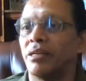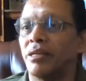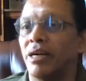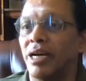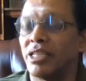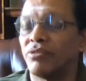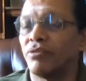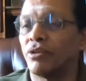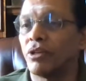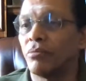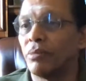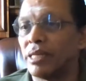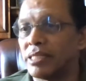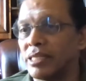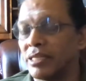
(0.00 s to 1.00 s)
ask for your
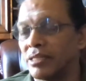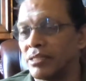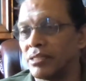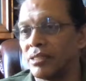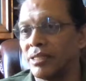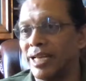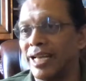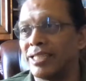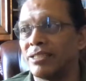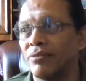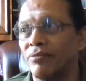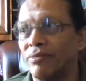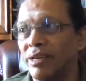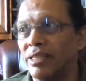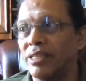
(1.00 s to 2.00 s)
blessings as a
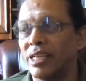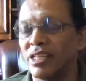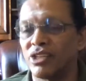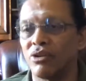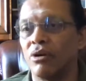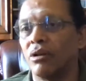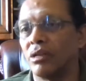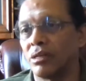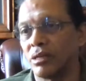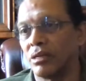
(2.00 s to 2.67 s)
Vedic scholar.